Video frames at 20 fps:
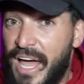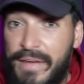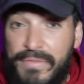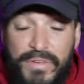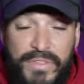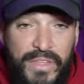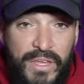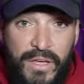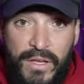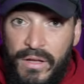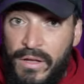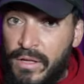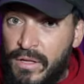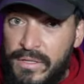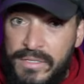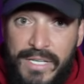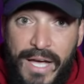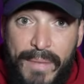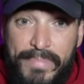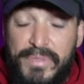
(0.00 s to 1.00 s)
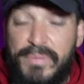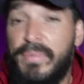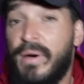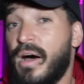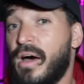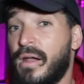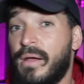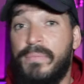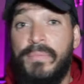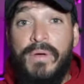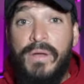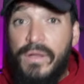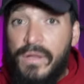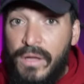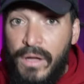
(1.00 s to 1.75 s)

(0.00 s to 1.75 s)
everything, top to bottom.